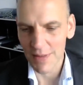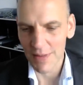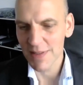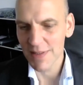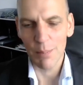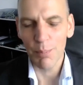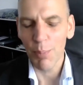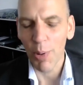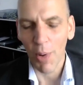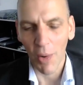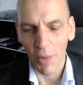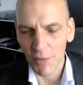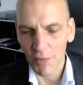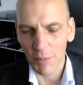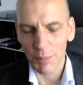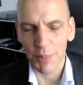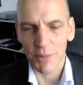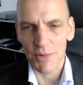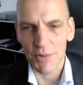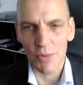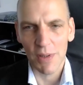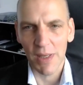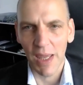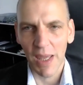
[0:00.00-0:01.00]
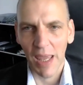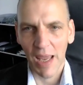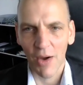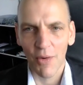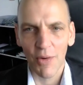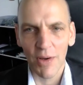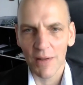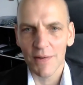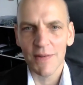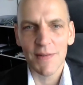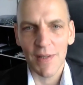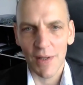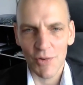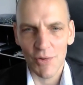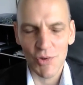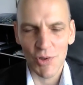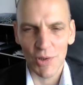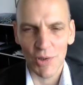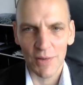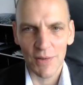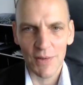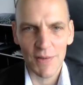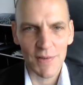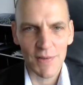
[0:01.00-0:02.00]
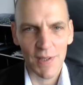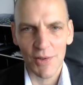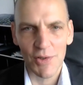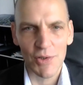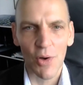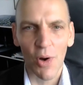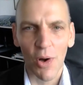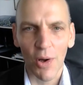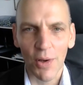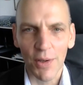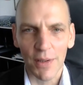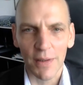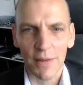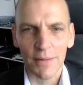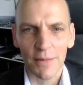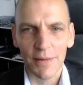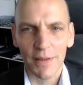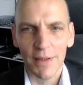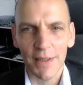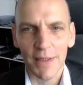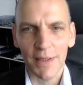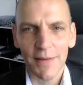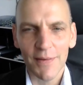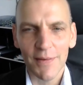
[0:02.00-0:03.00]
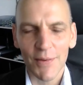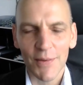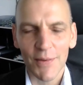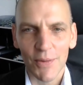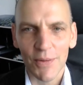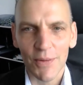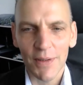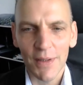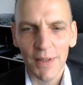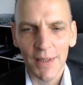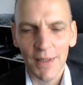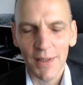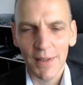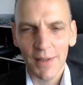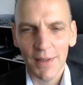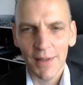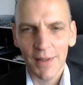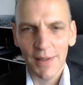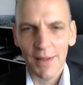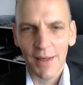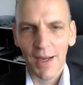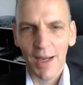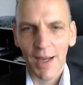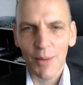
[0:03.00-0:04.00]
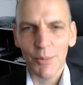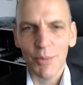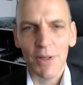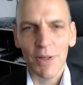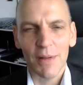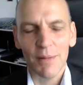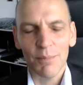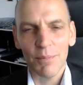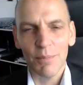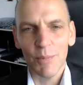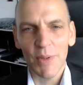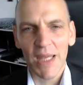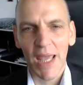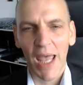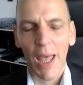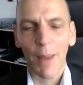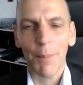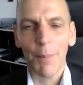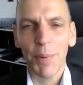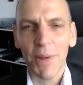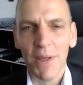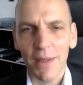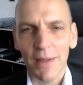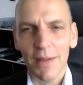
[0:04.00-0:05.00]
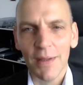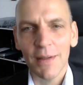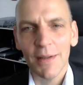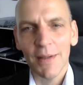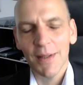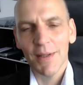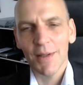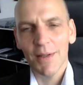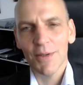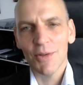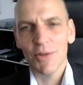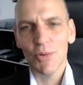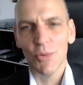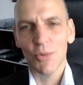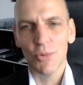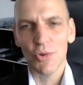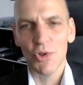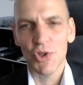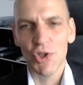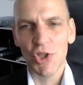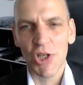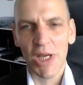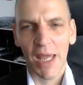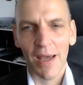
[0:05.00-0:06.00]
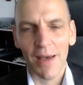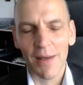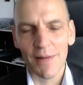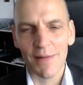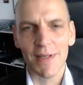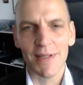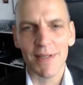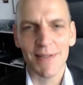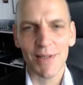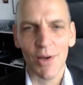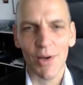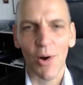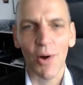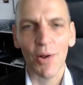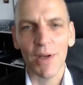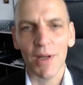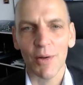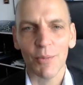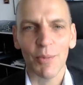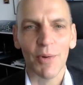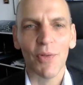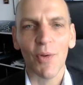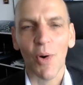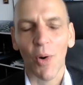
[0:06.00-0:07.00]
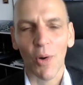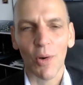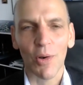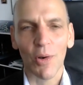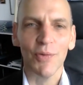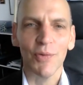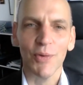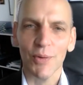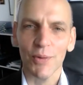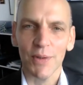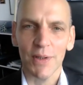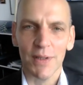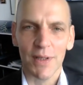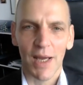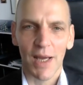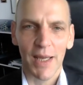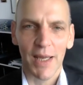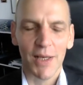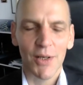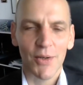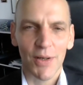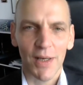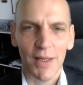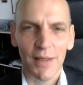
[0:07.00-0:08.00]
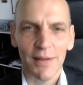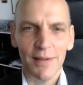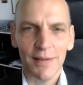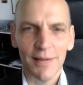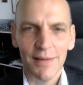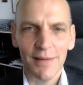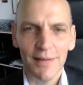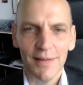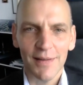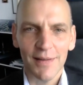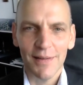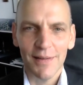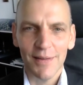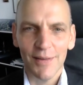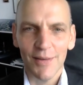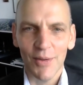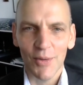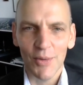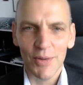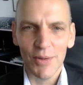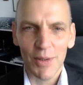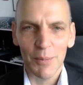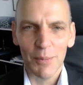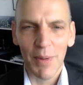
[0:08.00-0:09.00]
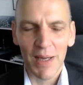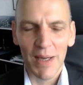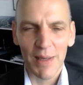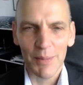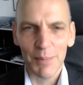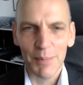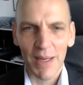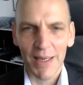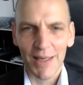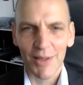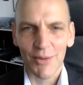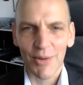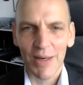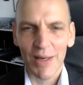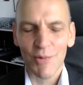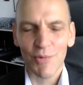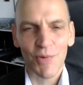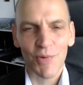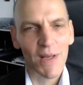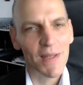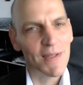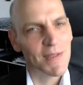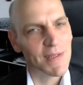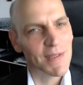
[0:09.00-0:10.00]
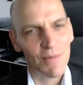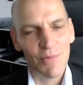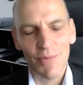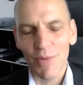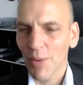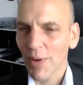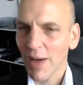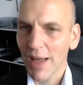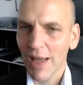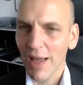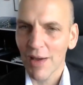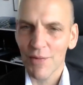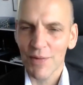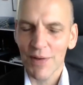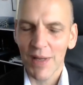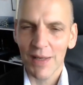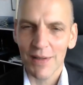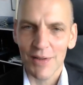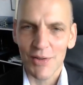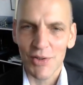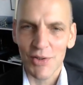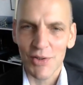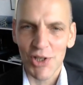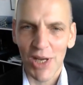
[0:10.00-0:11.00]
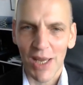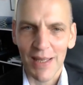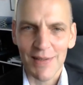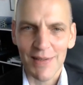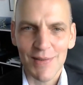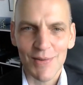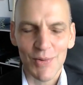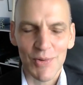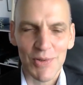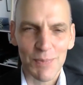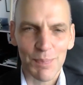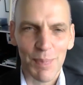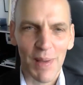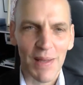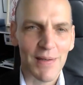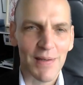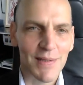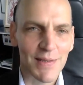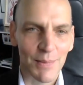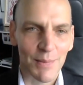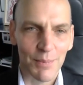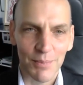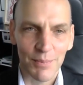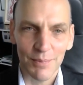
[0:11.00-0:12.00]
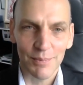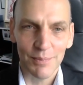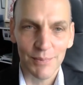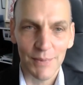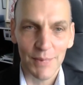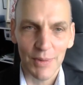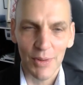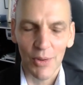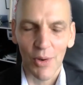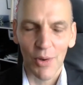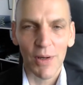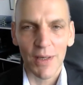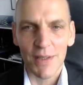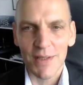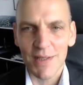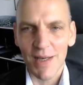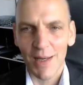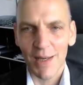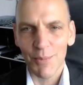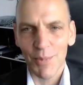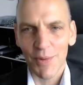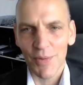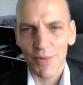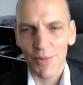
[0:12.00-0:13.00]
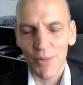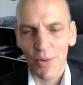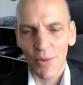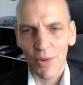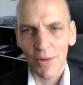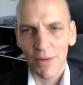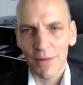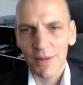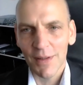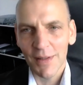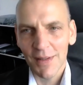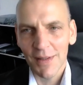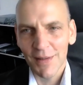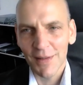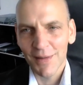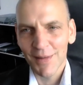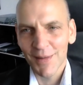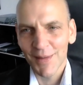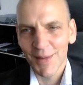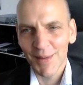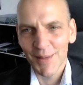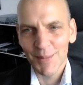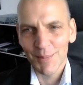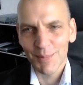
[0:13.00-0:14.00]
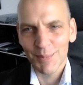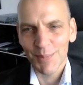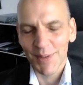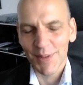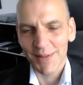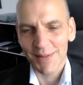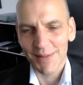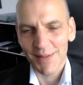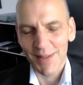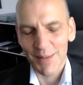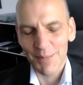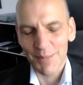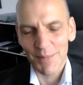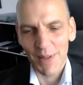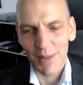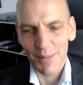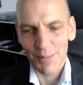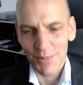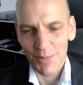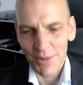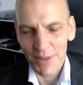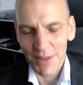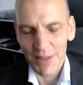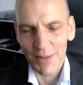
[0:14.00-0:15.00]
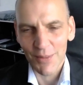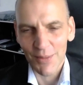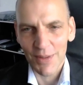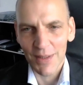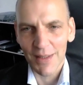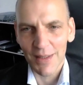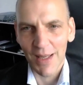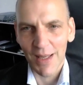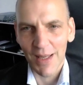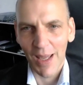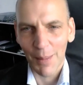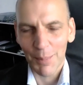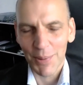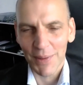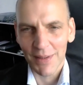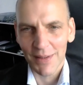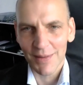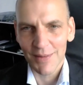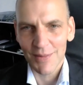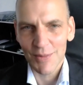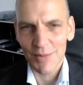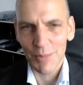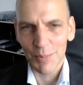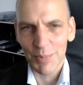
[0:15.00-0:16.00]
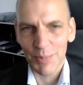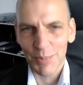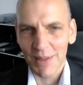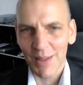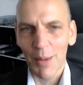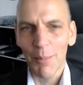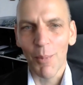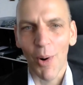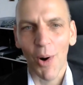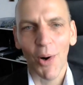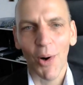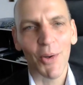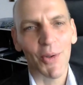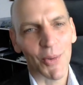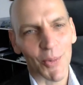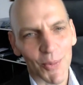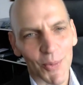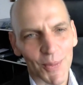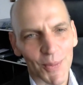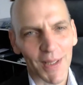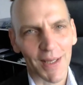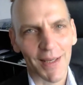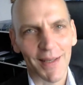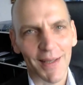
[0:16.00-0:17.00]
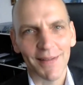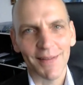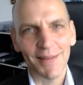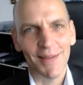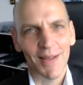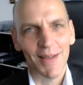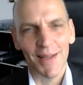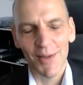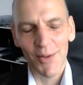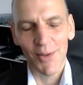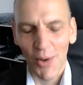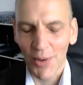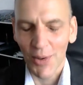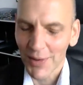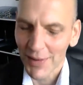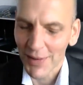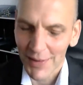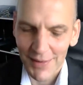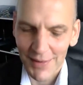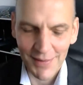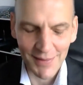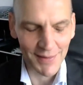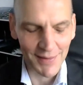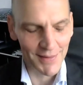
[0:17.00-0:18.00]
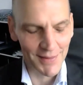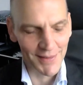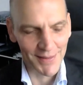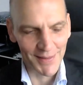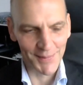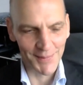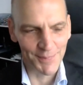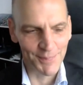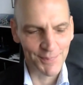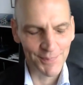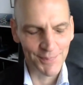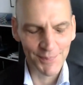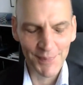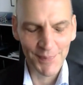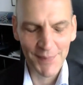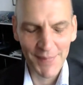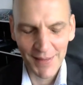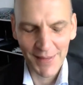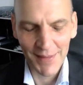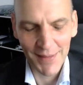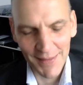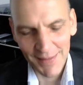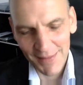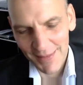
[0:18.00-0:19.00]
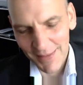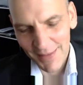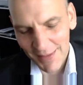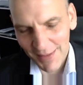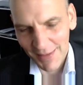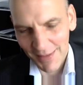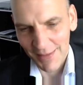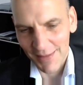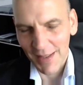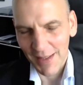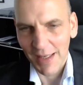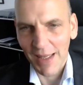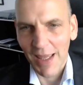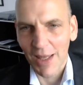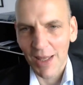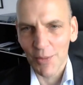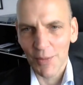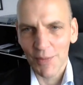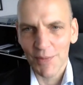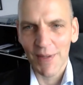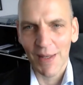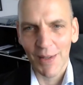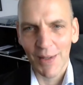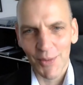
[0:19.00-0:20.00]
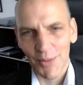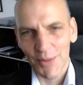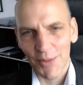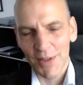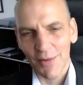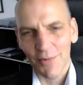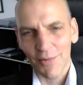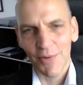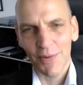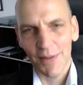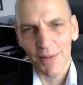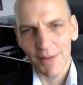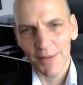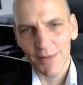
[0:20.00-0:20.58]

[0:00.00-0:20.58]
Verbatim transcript: It's impossible to carry such a such an honor, right? So I would be happy to share this honor with all of you at ICRED. You know, you're my, my great friends, even though I haven't had a chance to spend some a longer time with you all. But I'm, I'm really, really happy to be among you and, and honored. Um, and I cannot thank you enough.